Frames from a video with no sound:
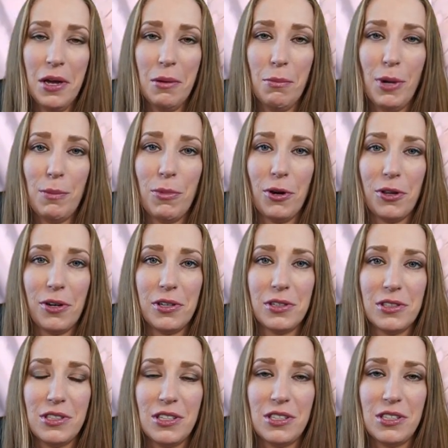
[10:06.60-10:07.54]
My brother
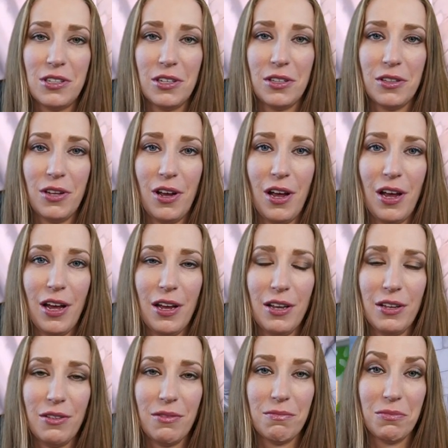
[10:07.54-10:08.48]
and
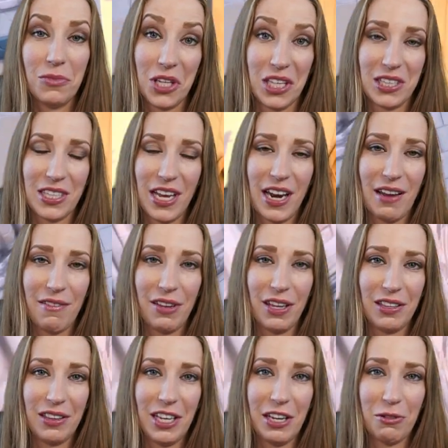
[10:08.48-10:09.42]
sister-in-law, like I said,
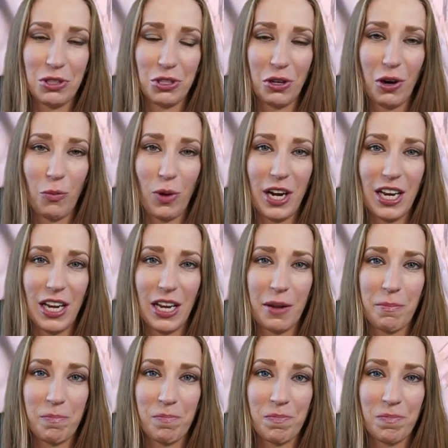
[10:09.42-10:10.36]
having the outdoor wedding.